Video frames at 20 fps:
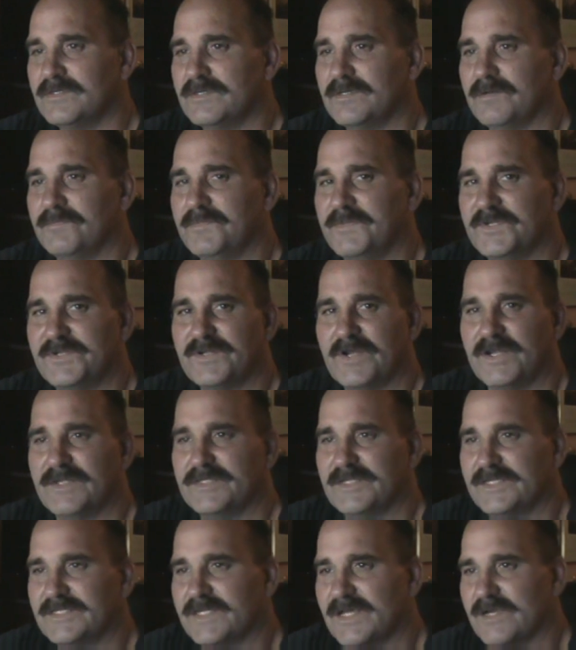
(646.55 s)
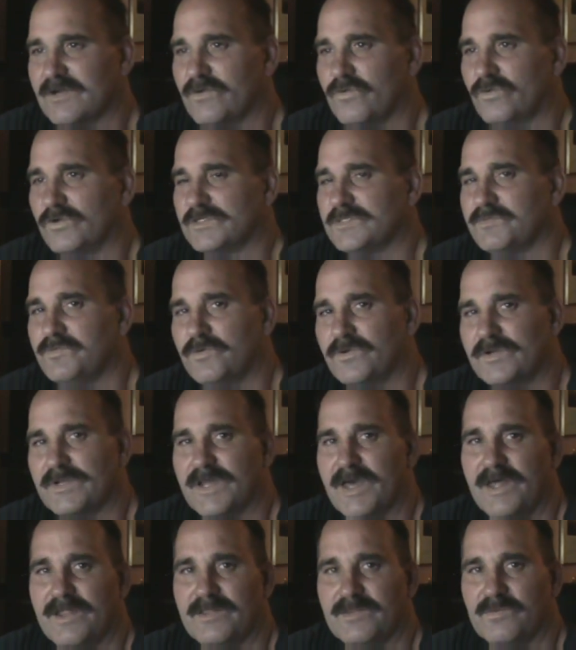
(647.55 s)
I'm gonna try to take that core support
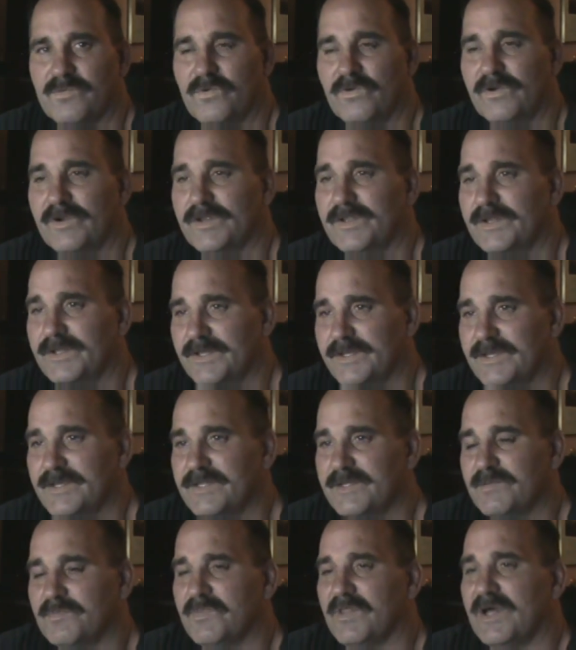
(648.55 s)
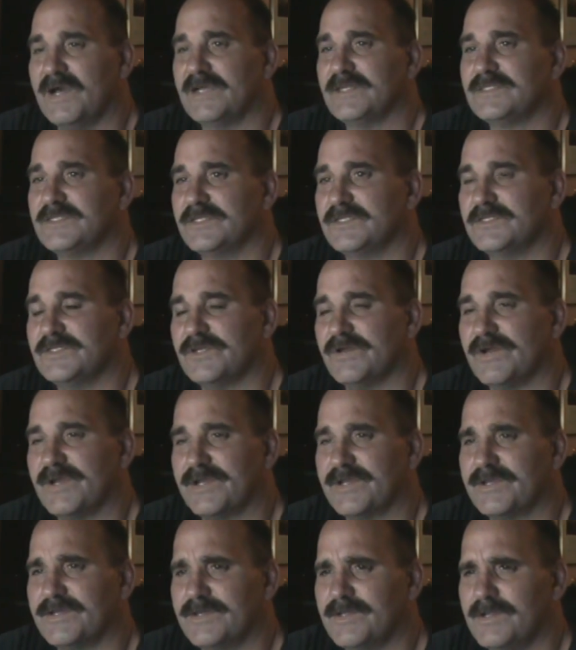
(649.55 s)
down in the morning and get it blasted so
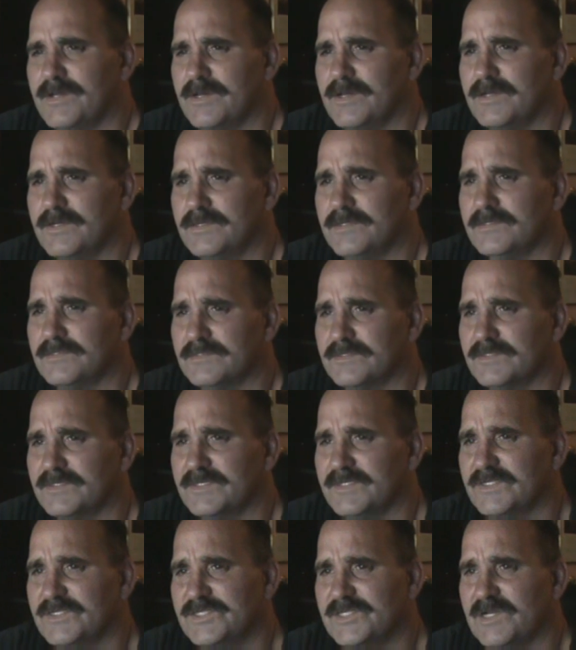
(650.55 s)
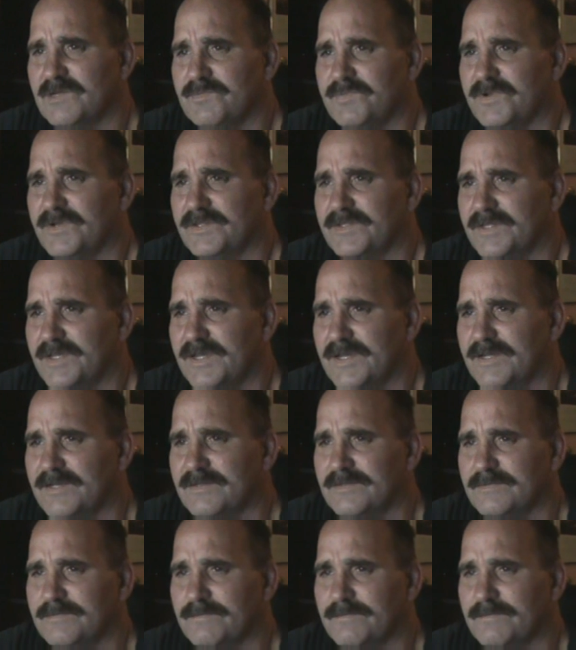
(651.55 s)
I can uh, get a jump on that.